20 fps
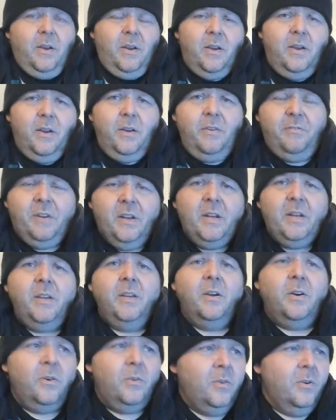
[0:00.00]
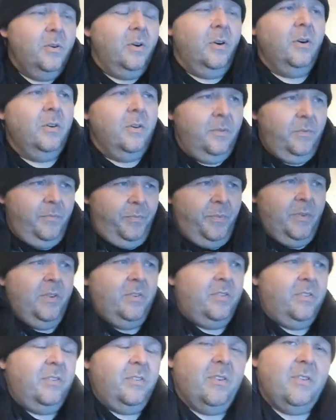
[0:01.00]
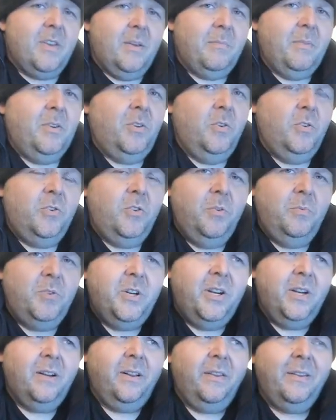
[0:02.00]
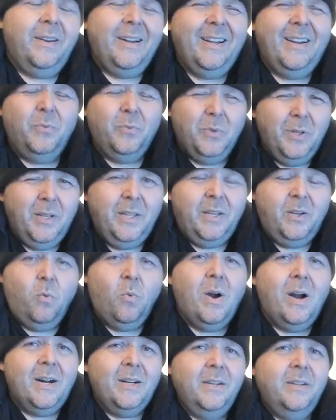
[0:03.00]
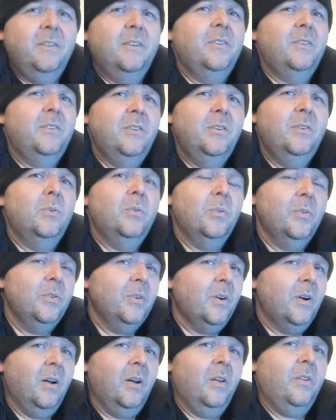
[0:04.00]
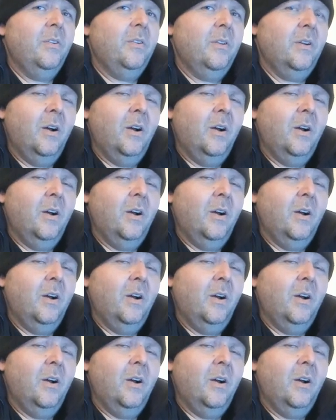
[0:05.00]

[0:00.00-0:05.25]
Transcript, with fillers: video, or this is the type of YouTube channel that I really wanted to do all,